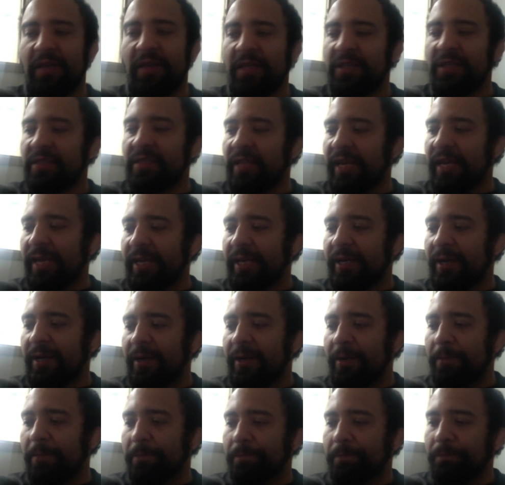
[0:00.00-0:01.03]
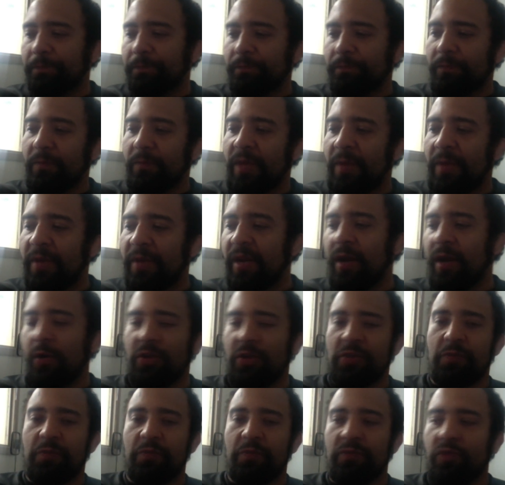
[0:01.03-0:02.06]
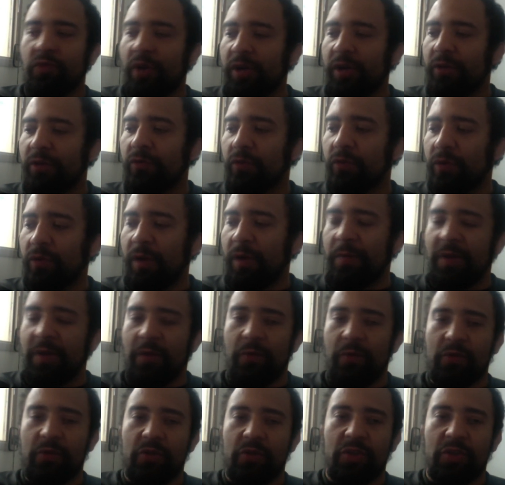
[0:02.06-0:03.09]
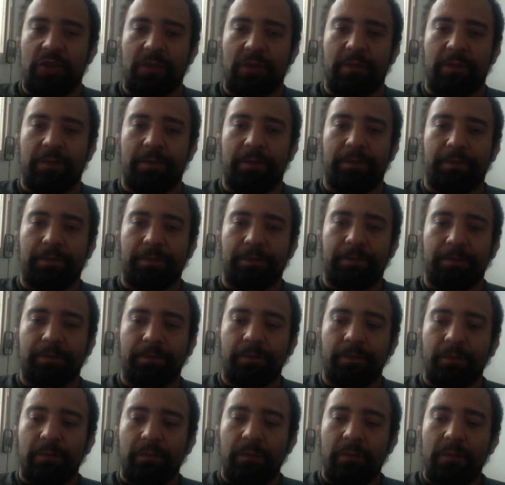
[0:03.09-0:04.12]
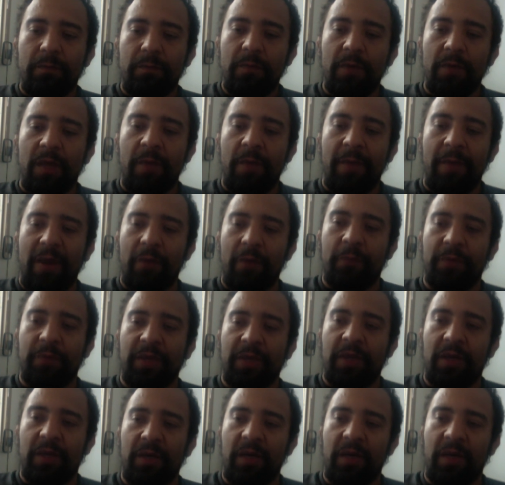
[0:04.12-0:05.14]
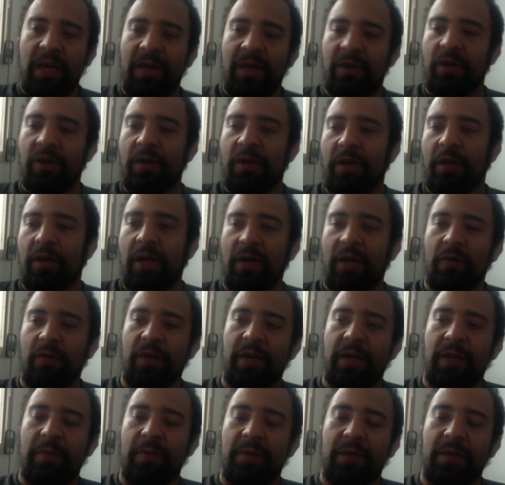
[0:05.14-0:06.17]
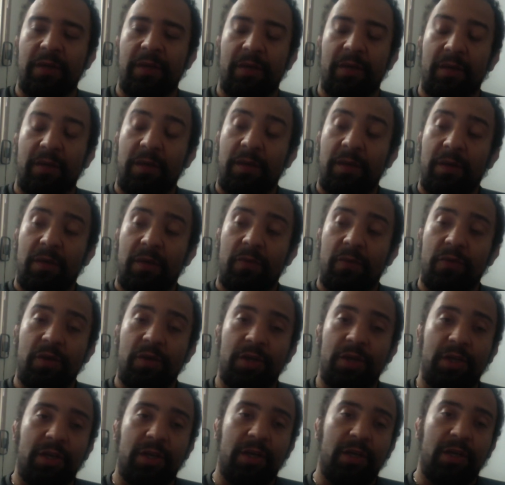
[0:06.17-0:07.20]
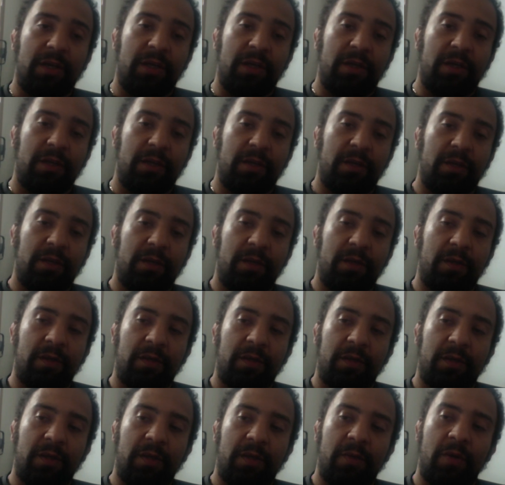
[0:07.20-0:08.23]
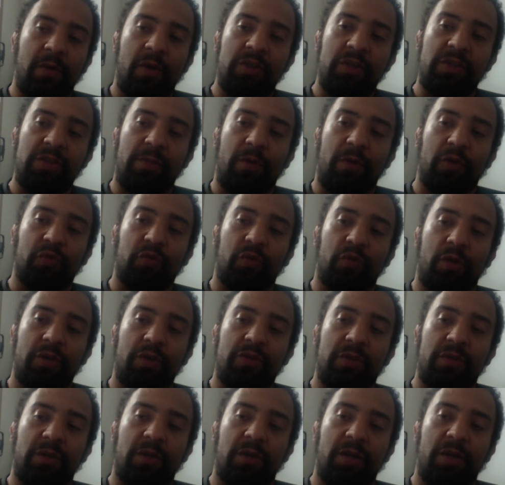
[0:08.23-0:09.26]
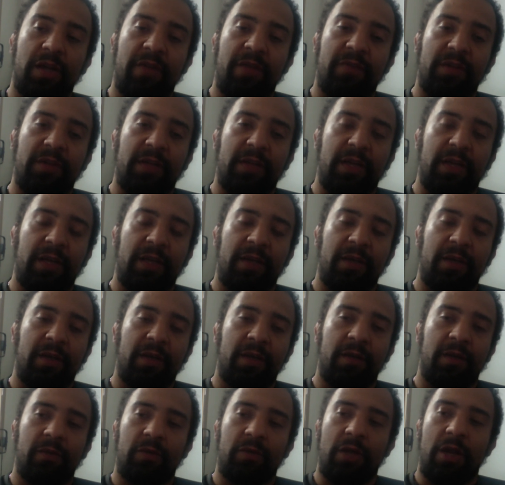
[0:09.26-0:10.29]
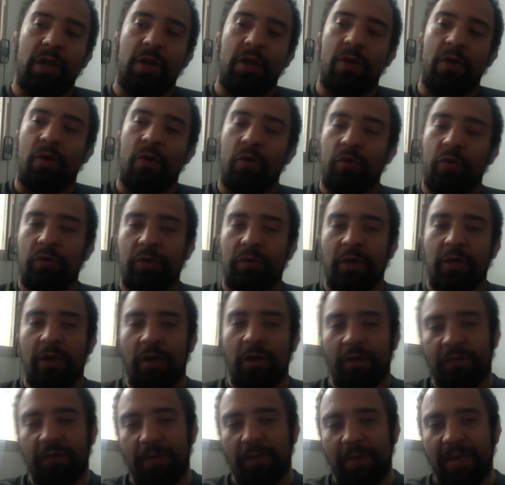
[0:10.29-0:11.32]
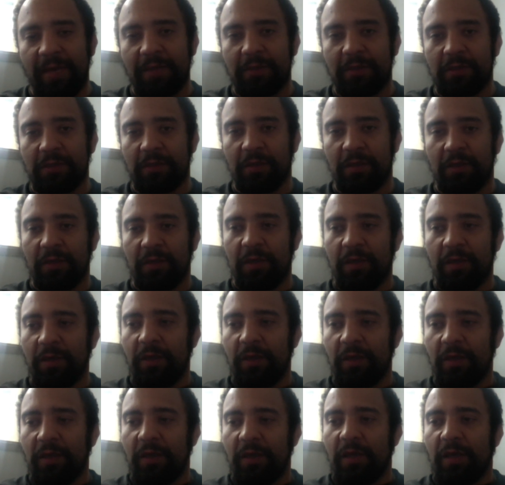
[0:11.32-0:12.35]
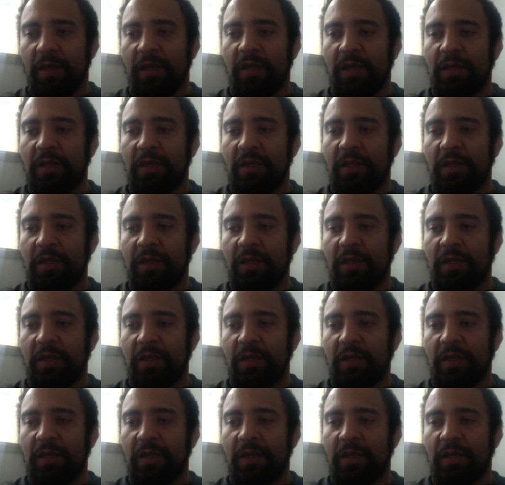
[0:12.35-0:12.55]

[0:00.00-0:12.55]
It's like, um, I mean, I was trying to, I mean, it was just, a, in my opinion, I learned a lot, right? I mean, you're here, you know, as a martial artist, learn every day, you know, a lot mm-hmm. on and off the mats. Mm-hmm.